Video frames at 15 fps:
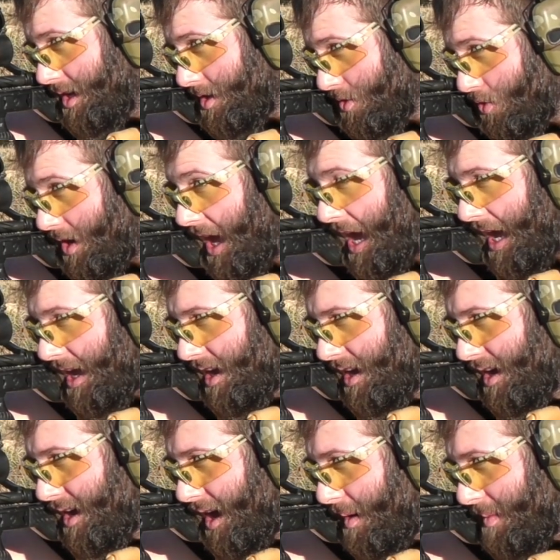it's okay.
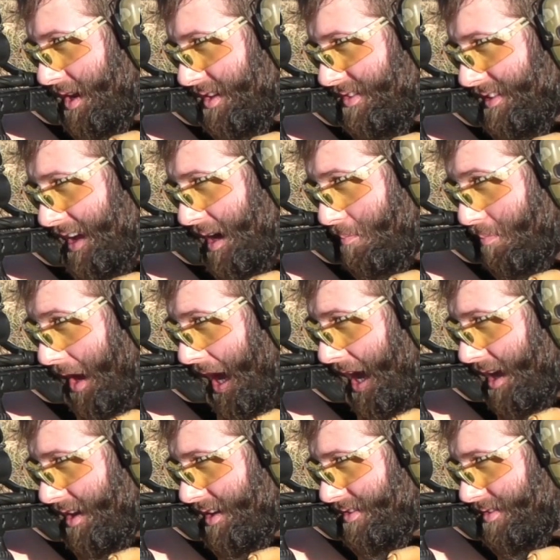I mean, it's not
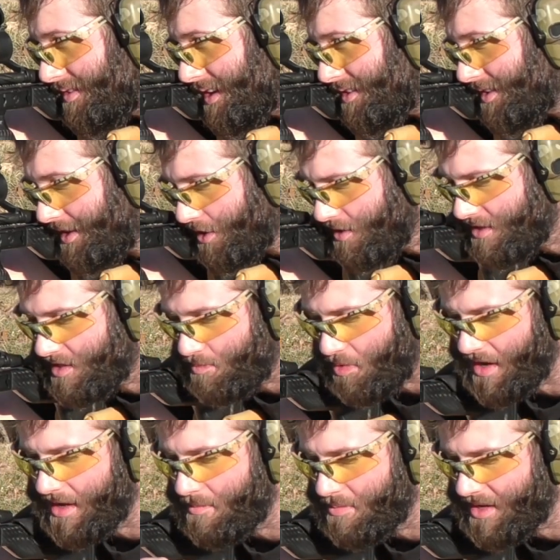bad. It's it's a good
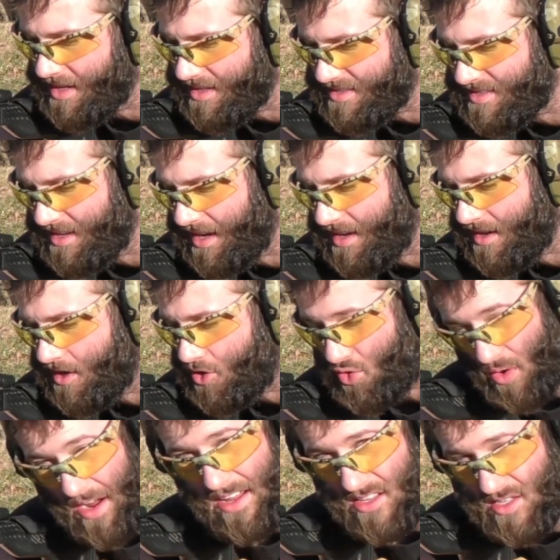spread, but it's not a
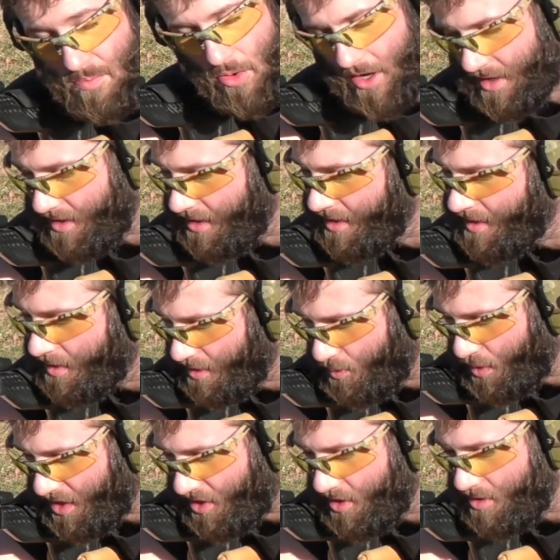great spread.
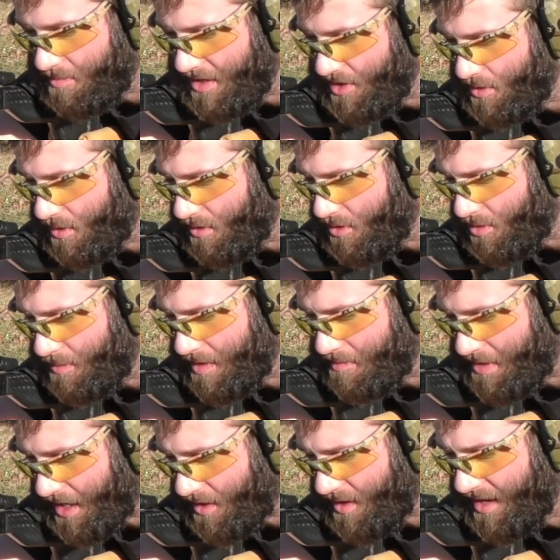We could be doing a little bit
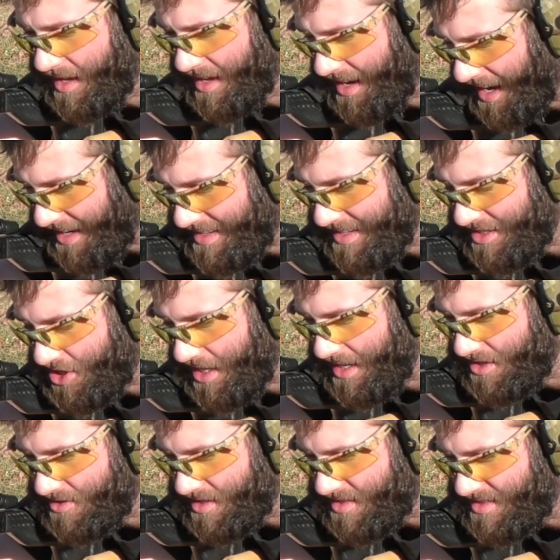better. I did
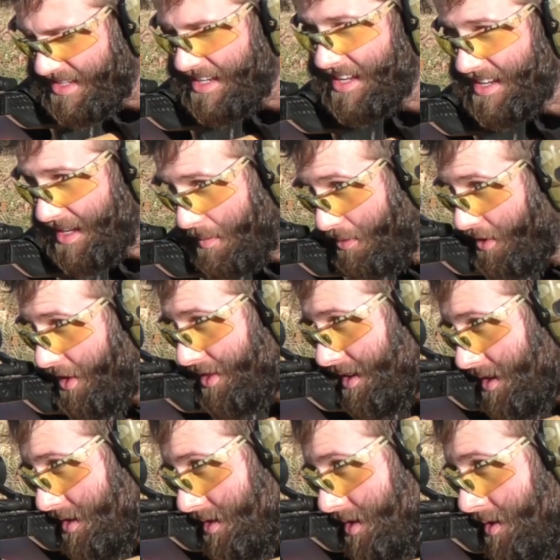change the seating depth on
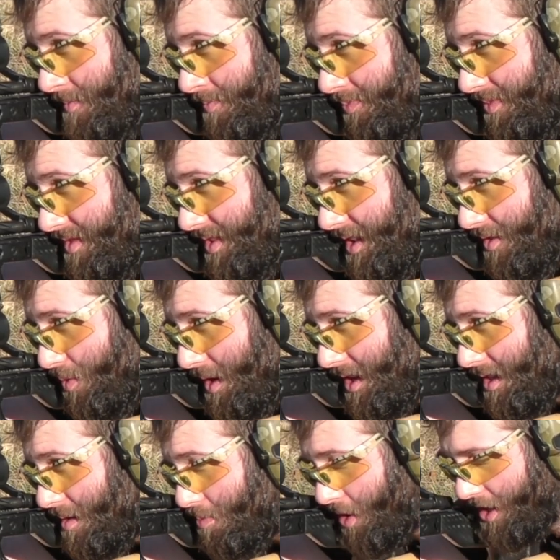these since we
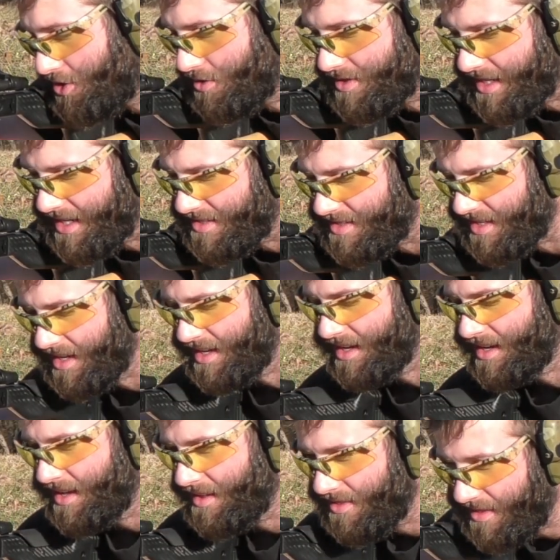did the pressure test.
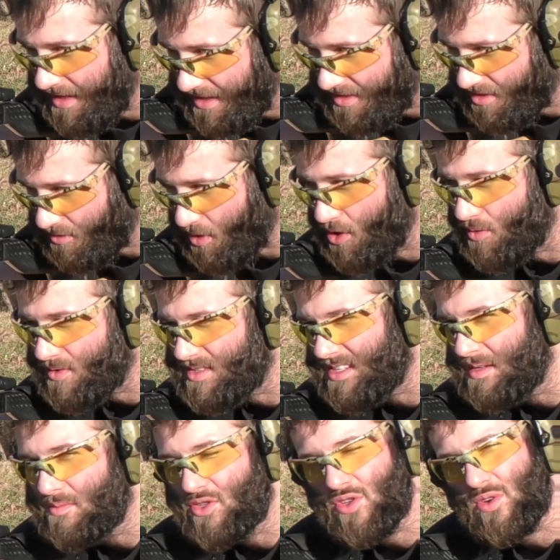The throat
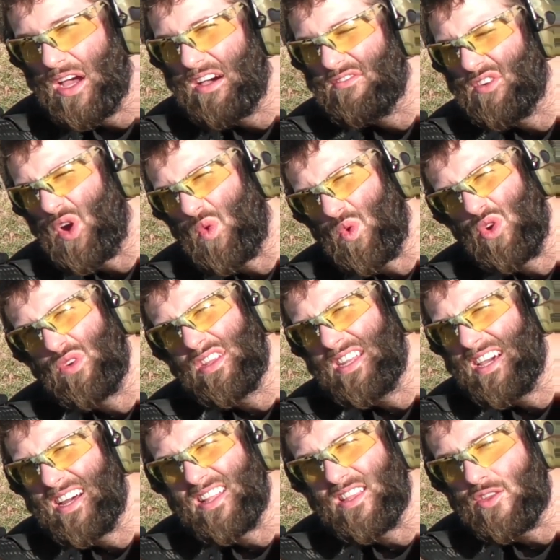seems to have
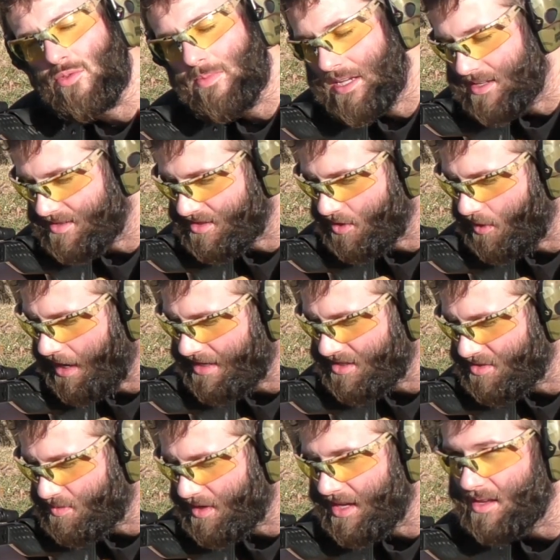eroded a little bit, so I
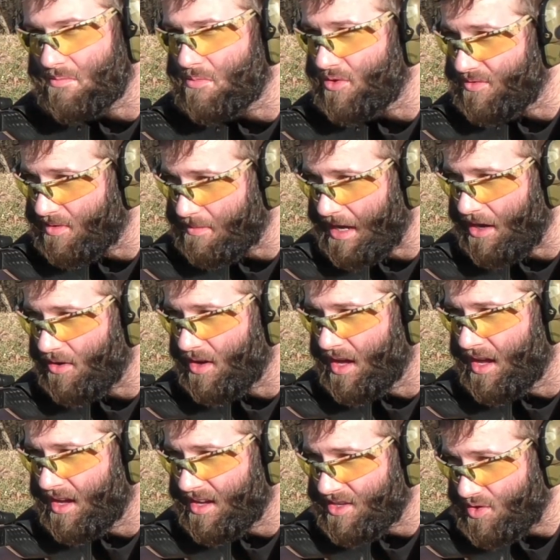just went ahead and moved them out
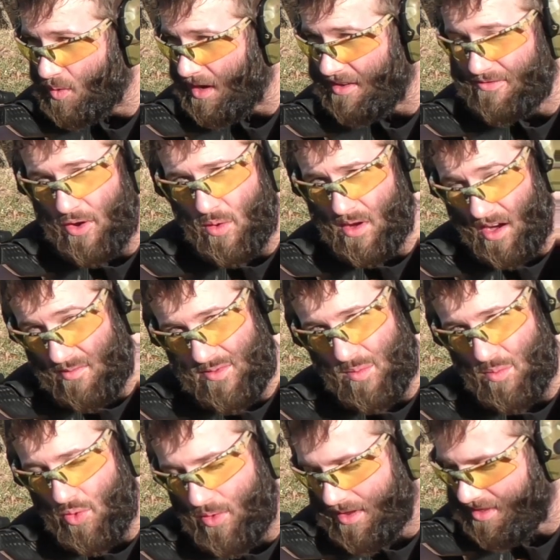to what I felt
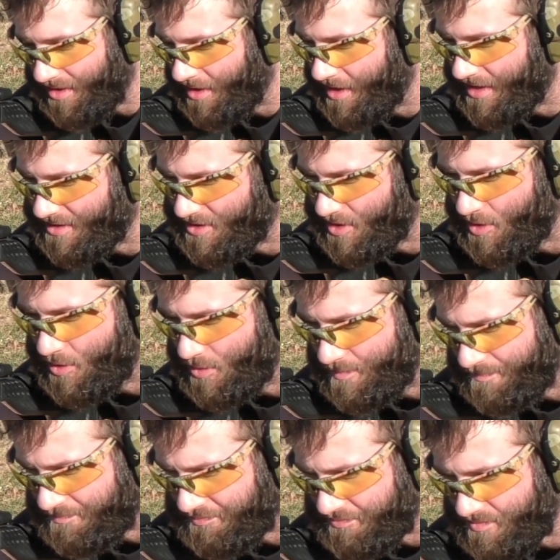comfortable with to
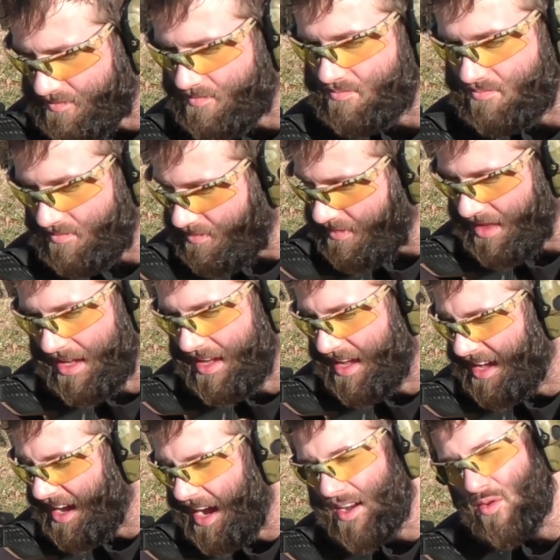
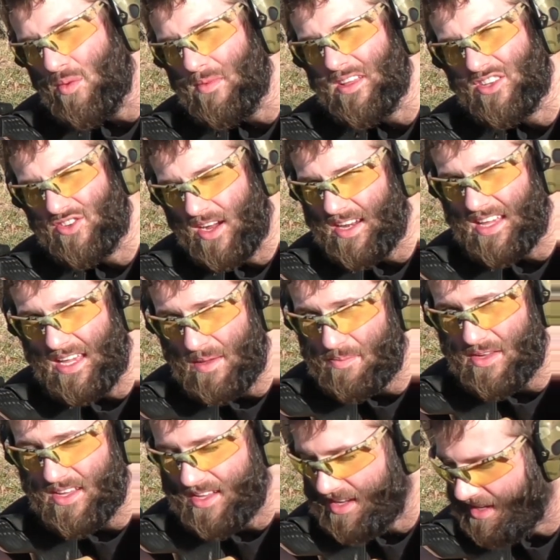I normally try to keep
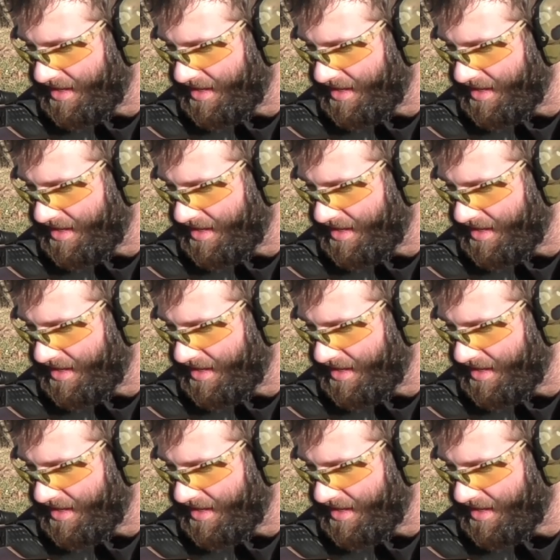it